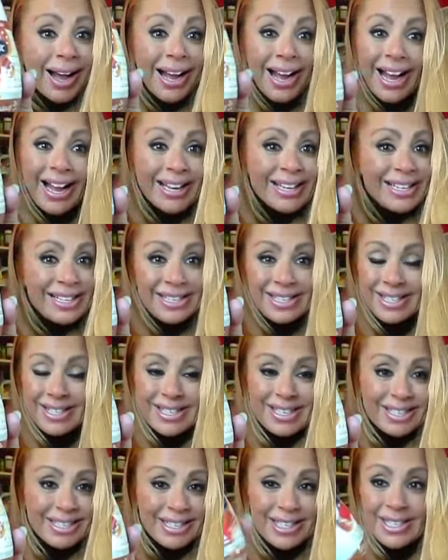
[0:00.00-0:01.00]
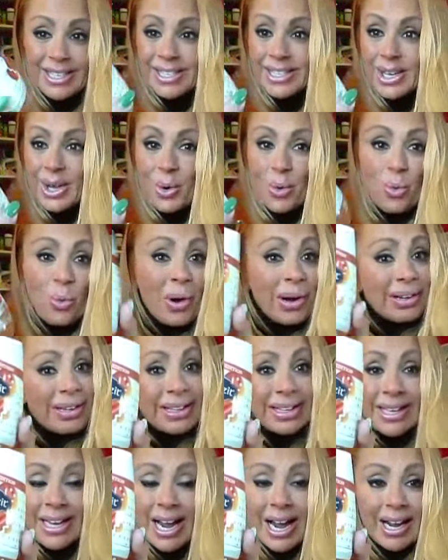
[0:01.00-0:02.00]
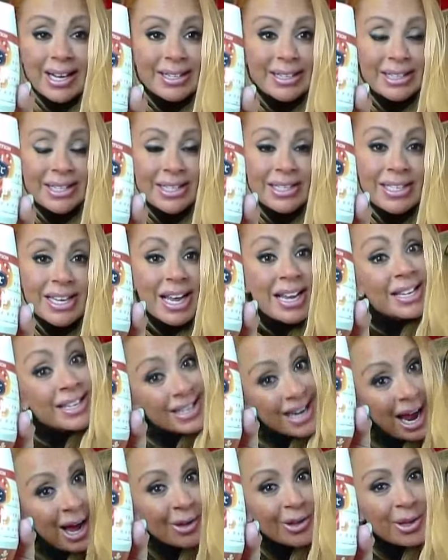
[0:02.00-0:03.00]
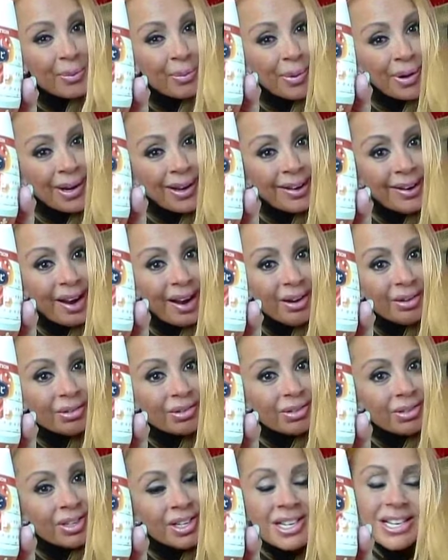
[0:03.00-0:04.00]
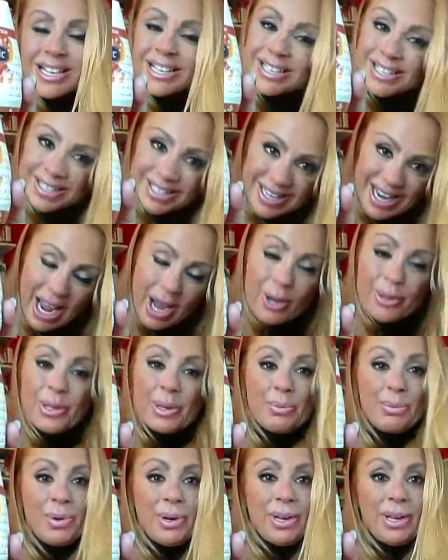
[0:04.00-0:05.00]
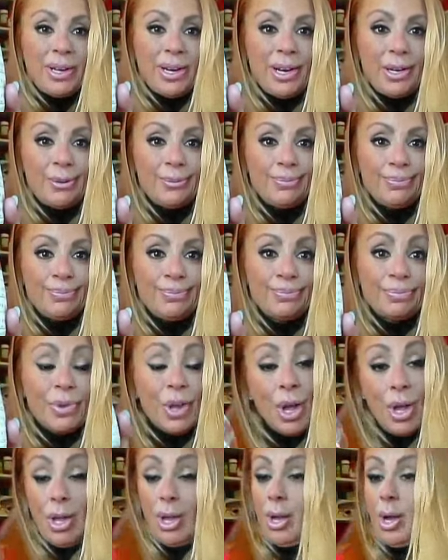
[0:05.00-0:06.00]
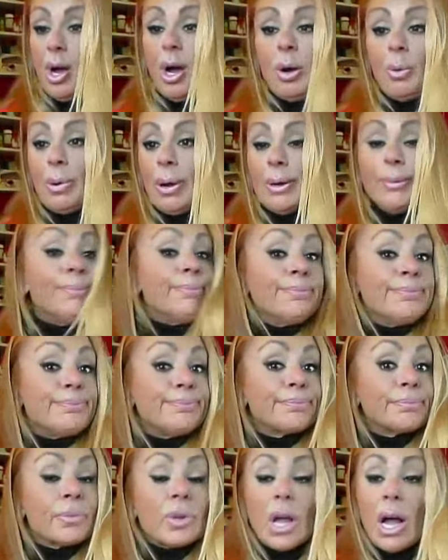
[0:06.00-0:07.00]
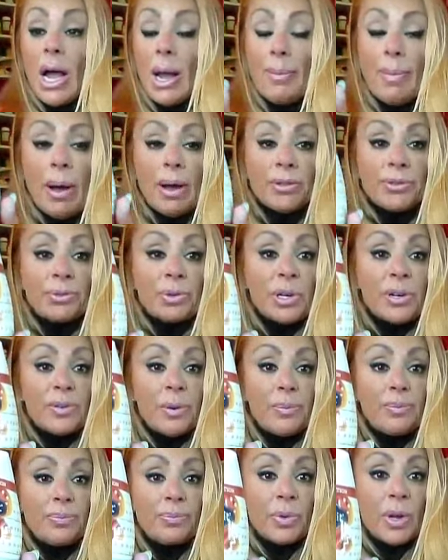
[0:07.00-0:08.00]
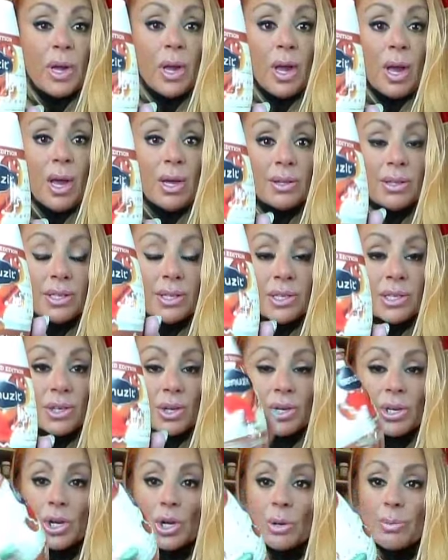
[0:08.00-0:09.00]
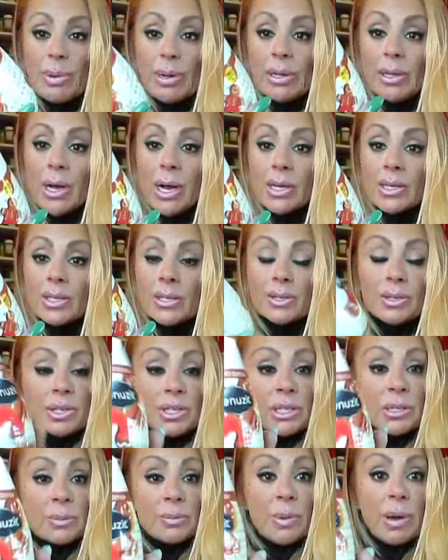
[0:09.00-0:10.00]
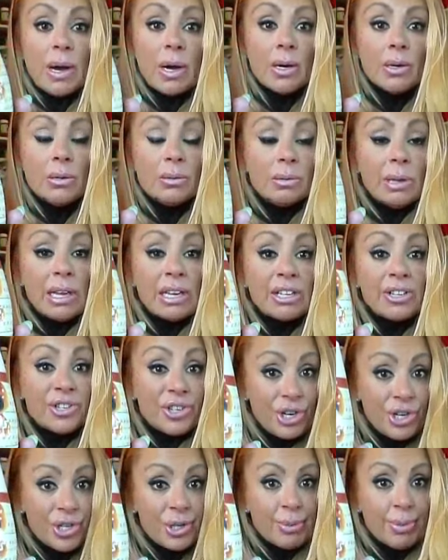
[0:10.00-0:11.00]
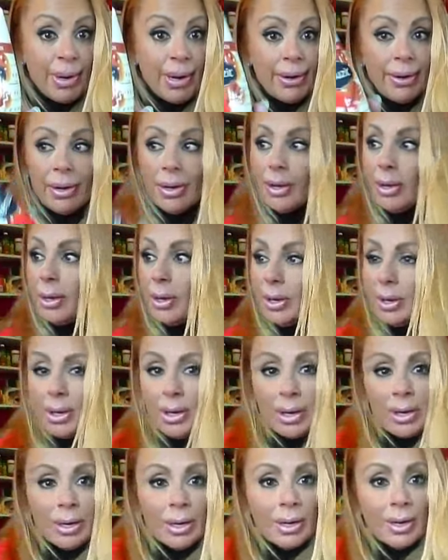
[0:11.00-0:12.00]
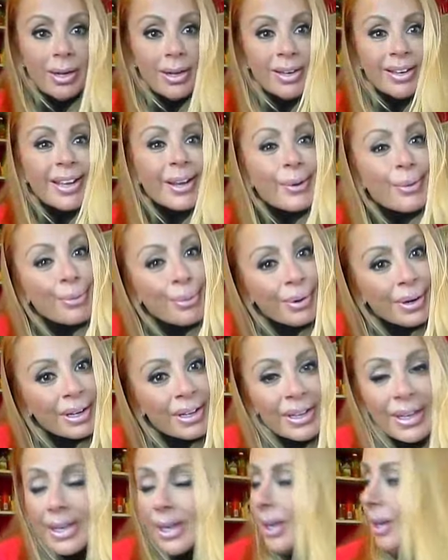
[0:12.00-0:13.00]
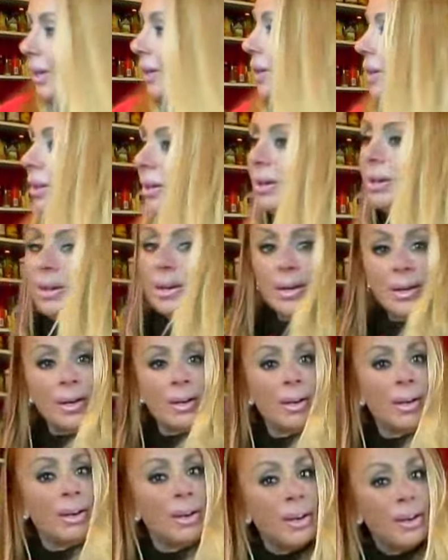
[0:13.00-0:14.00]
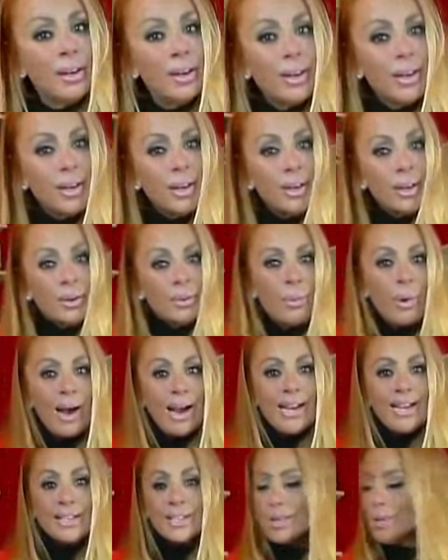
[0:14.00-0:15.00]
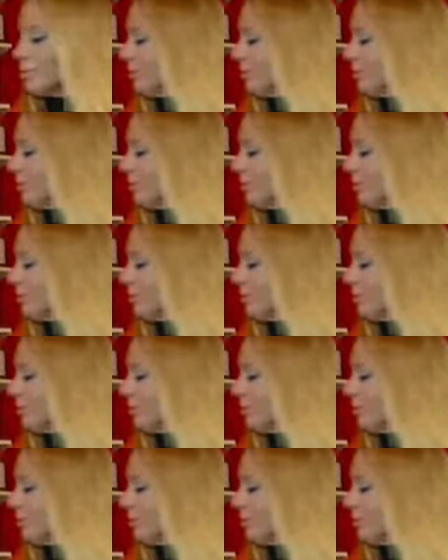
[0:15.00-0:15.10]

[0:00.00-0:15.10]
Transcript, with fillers: I didn't see this. Where do they hide this? Now they bring it out? Now they bring it out. Oh, well, I bought 3 of them. This is going to go in my closet to smell like gingerbread. Like, really? Why so